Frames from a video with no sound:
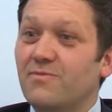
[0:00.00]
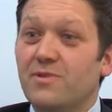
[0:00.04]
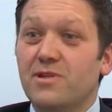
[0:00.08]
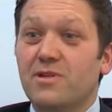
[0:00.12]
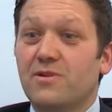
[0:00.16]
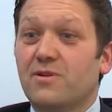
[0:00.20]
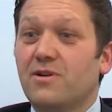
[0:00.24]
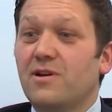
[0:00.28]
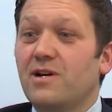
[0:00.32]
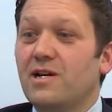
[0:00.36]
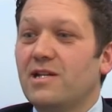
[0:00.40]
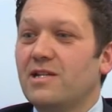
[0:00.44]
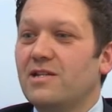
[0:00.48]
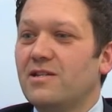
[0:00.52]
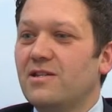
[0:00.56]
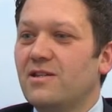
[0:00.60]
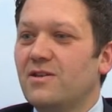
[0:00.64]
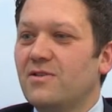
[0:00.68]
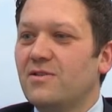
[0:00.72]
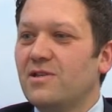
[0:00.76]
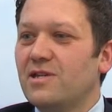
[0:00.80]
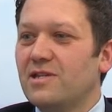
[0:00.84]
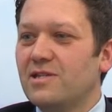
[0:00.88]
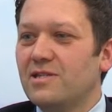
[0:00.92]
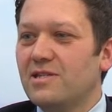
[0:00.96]
But you're right, you
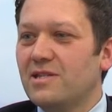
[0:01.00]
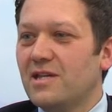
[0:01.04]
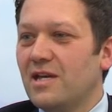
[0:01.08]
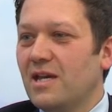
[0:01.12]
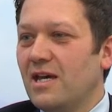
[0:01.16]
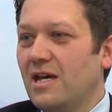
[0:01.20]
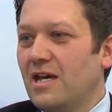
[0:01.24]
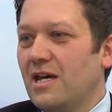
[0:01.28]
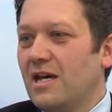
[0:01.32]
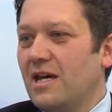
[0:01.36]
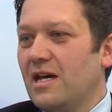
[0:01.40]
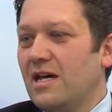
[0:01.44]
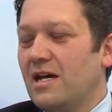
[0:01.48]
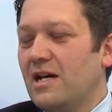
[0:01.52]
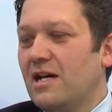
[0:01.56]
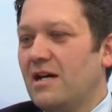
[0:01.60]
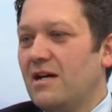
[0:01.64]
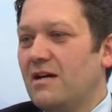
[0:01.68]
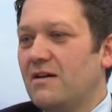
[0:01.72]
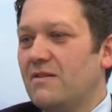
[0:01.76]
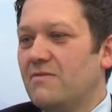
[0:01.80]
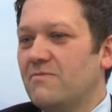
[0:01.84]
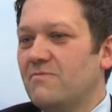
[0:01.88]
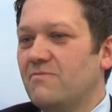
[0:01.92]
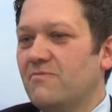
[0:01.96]
know, there's
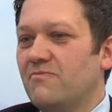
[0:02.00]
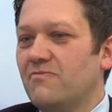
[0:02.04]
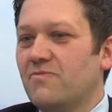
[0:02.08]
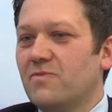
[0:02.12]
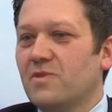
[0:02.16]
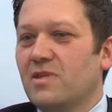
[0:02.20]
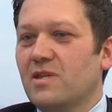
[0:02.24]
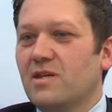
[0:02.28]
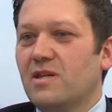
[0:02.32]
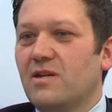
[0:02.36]
um,